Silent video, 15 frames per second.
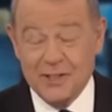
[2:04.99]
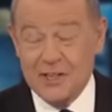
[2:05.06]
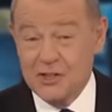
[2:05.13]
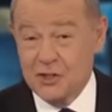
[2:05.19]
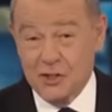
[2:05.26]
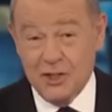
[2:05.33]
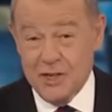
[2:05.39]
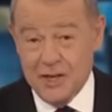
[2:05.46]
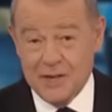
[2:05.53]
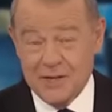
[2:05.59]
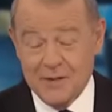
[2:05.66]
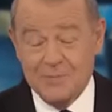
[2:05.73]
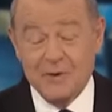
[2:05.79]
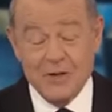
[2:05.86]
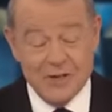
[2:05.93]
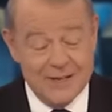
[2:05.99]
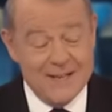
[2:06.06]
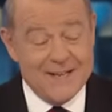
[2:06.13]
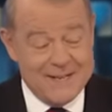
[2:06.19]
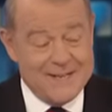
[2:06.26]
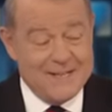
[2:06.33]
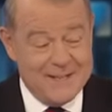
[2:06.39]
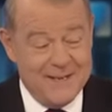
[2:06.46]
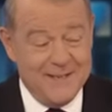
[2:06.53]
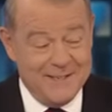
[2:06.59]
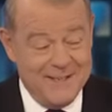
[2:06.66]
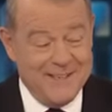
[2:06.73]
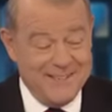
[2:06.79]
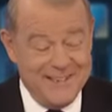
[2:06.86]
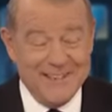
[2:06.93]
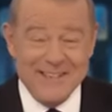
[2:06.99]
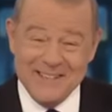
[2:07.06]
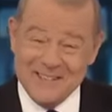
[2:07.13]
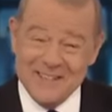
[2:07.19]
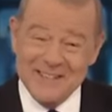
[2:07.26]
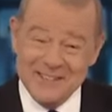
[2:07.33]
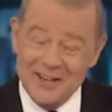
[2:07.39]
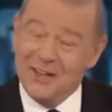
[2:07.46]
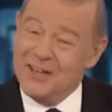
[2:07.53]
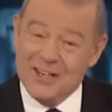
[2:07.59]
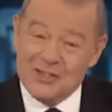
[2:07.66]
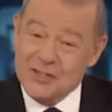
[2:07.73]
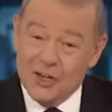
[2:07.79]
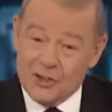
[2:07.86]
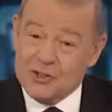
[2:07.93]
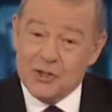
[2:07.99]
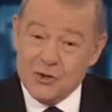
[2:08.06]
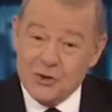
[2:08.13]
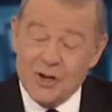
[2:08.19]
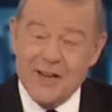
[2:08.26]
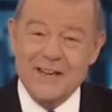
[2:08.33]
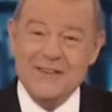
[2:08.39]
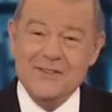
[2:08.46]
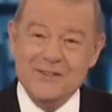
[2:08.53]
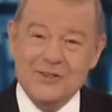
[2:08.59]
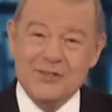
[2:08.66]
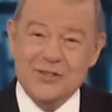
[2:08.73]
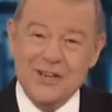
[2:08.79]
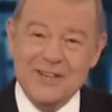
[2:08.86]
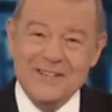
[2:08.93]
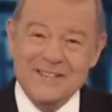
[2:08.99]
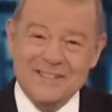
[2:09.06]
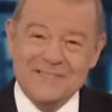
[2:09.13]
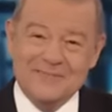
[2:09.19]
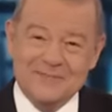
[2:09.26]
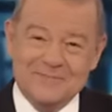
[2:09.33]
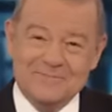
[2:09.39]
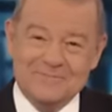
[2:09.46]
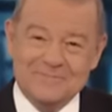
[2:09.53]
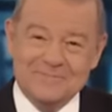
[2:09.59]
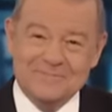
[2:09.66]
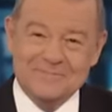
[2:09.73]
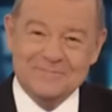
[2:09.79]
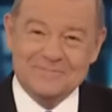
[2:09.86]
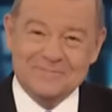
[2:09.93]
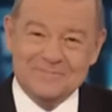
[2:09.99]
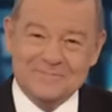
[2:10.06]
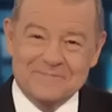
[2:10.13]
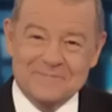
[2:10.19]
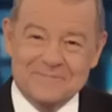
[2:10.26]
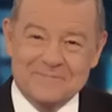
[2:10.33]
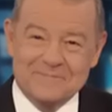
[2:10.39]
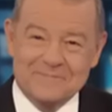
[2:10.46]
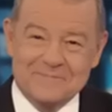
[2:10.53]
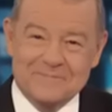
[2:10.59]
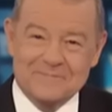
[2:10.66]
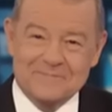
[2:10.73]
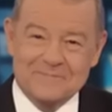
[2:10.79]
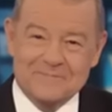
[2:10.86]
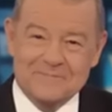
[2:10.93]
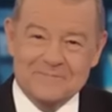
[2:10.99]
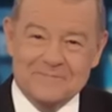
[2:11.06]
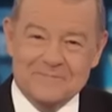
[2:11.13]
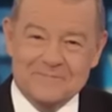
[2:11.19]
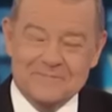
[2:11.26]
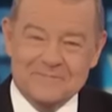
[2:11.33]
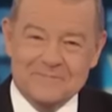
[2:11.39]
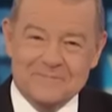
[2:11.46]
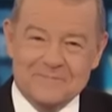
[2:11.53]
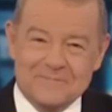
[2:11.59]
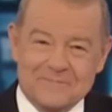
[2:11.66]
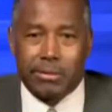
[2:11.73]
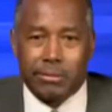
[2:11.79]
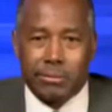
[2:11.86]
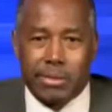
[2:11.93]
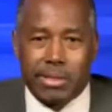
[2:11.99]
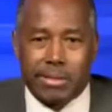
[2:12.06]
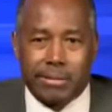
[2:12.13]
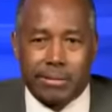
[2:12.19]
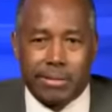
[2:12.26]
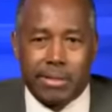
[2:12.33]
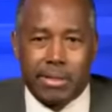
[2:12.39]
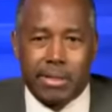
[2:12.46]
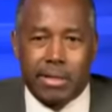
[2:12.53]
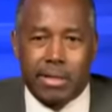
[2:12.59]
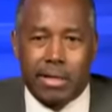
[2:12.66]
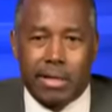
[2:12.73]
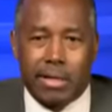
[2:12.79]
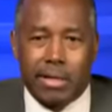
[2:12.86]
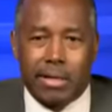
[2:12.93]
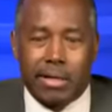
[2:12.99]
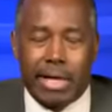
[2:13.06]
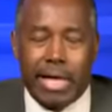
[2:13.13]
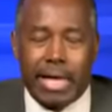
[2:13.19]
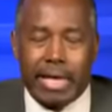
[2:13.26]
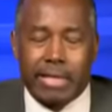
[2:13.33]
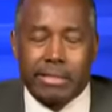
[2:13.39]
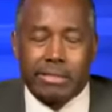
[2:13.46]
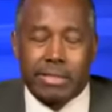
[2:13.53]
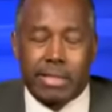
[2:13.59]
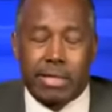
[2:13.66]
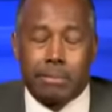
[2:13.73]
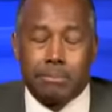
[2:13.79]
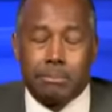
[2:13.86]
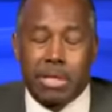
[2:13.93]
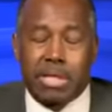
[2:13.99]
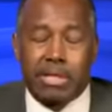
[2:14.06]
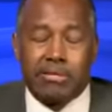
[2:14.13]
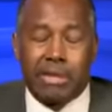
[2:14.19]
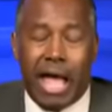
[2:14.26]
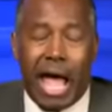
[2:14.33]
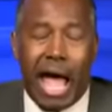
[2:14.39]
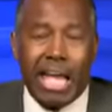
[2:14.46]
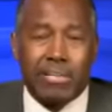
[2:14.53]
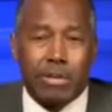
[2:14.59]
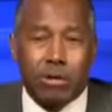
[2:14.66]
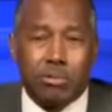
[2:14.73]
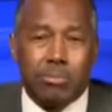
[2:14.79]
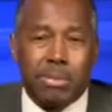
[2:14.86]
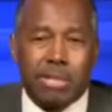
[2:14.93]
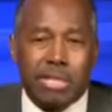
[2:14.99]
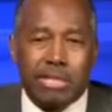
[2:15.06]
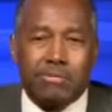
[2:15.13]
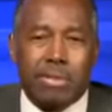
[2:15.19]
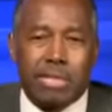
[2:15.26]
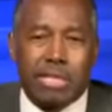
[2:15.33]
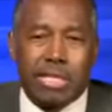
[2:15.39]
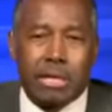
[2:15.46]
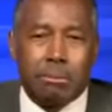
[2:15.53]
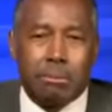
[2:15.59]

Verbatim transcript: least a year, but is it not, it's not too late, you say? Uh, my prediction is that he is going to win. Uh, and uh, because I don't believe that the